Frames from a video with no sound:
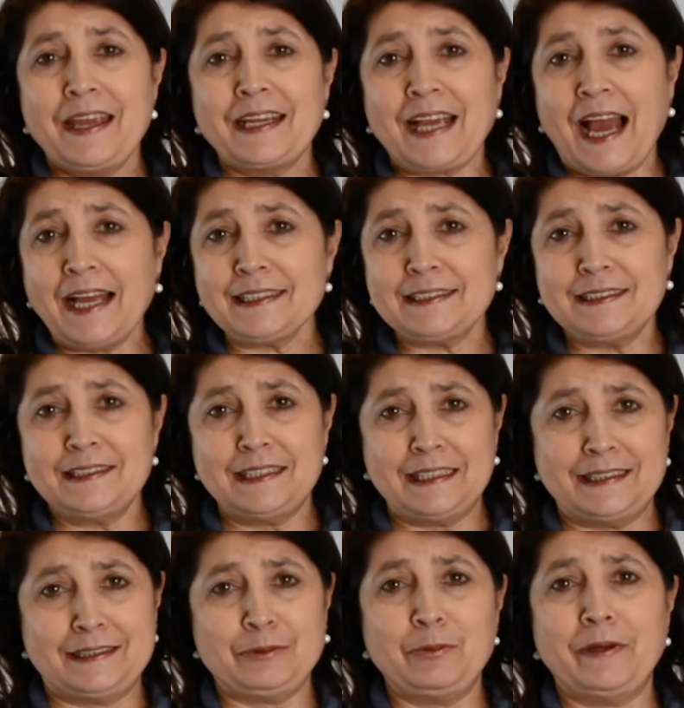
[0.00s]
Casted
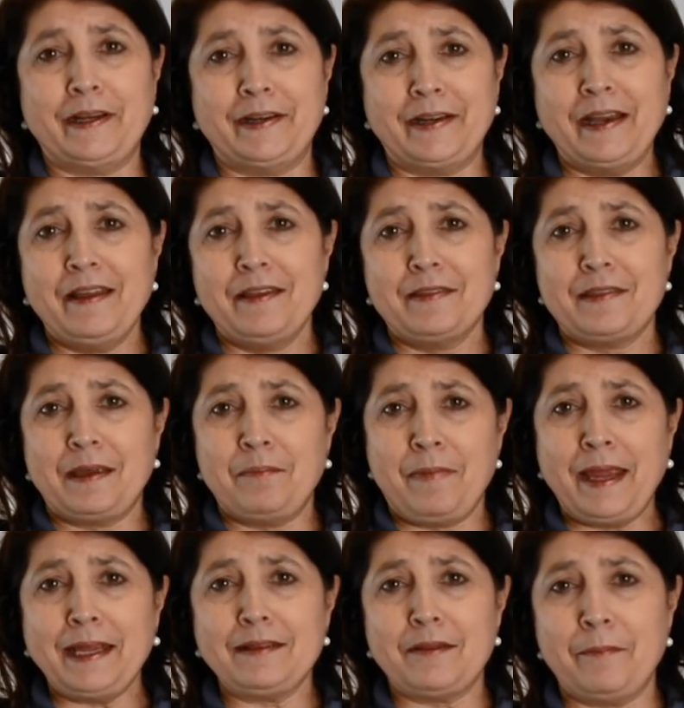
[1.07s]
is where they
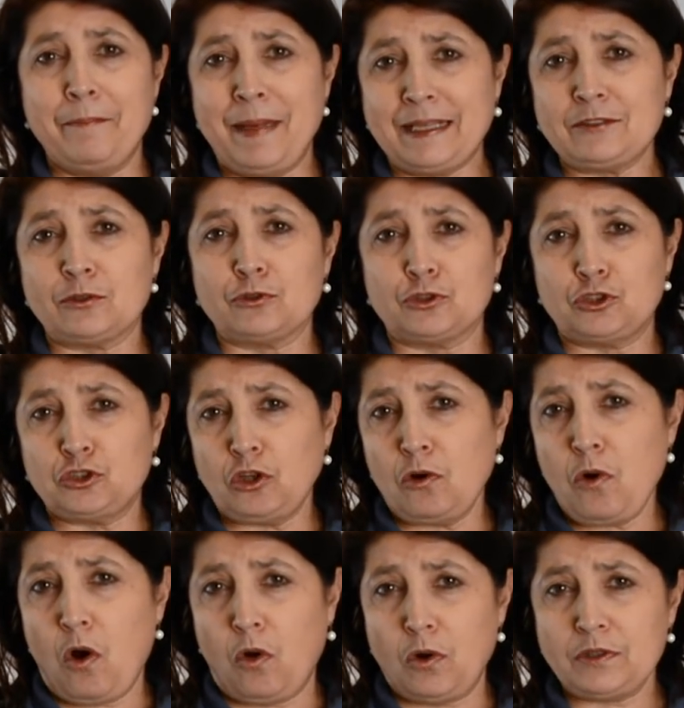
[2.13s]
make the metal
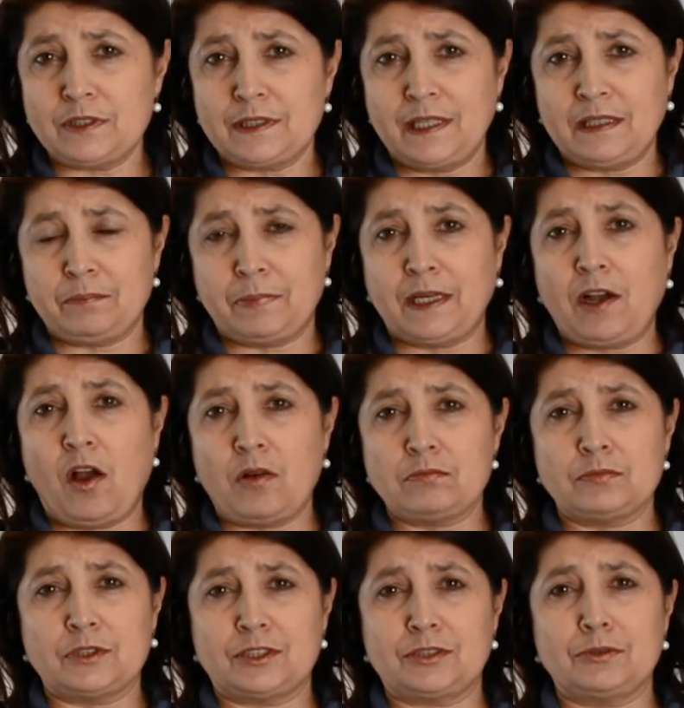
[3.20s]
so hot it
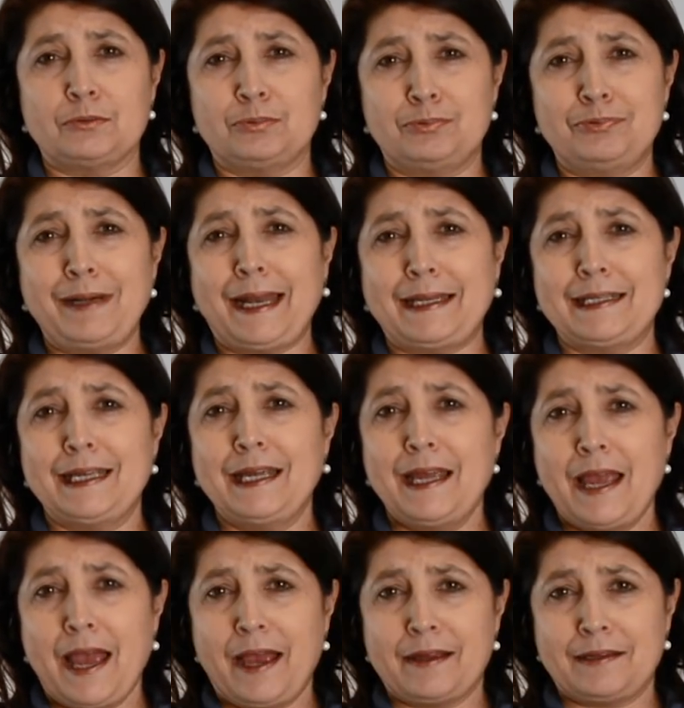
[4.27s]
becomes red
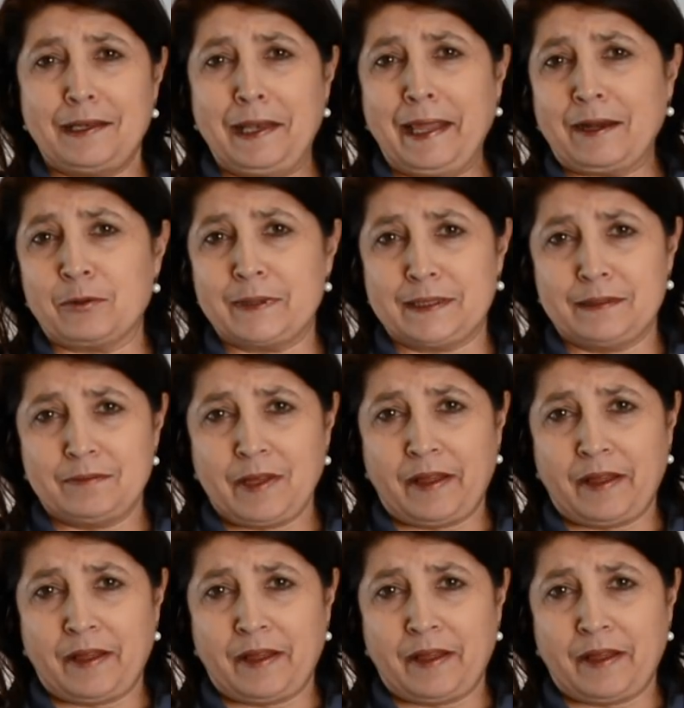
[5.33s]
and liquid,